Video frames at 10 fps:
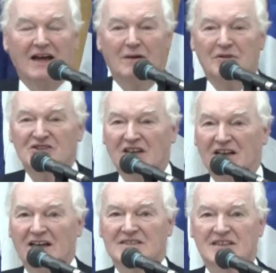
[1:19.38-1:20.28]
But
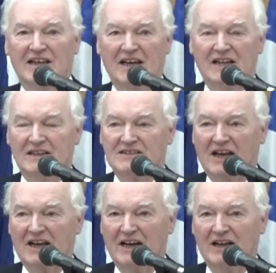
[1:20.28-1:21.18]
seriously, it is
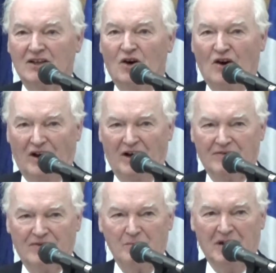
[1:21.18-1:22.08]
a great honor
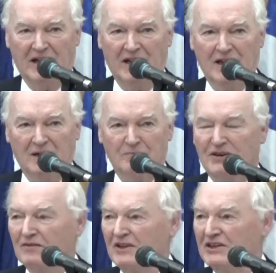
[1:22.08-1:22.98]
for me and
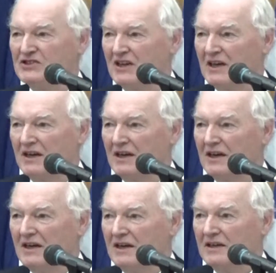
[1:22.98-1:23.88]
privilege
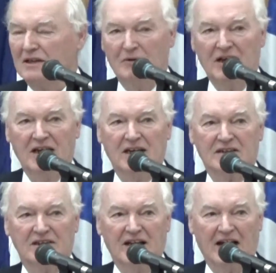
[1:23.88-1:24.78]
to be here
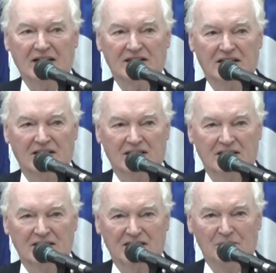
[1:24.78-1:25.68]
tonight
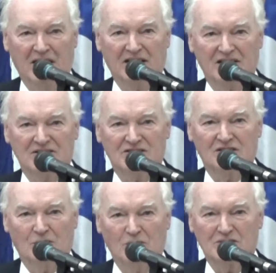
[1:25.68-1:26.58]
to make this
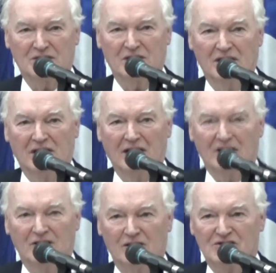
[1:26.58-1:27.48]
toast
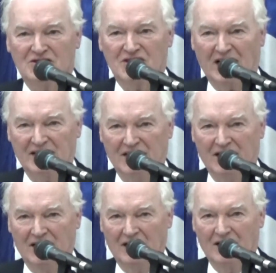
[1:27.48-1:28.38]
to your
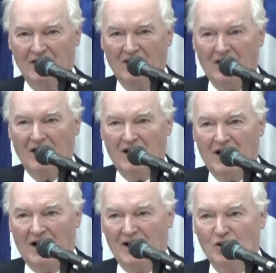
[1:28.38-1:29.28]
society.
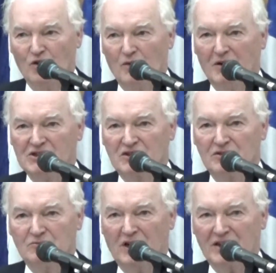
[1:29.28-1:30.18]
I know how much
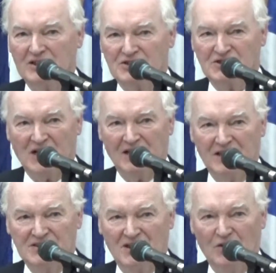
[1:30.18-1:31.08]
good work your
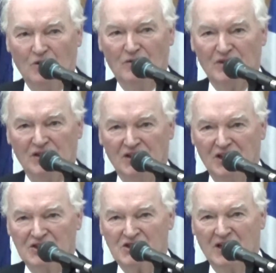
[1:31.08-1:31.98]
society has done over the
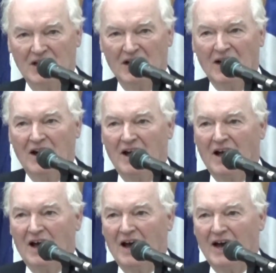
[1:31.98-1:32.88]
years,
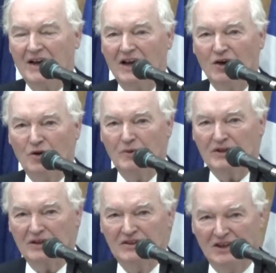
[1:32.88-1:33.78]
and I hope it
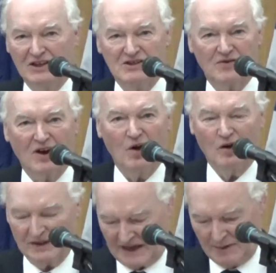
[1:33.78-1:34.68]
continues for a
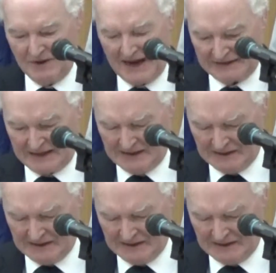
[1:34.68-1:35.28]
long time yet.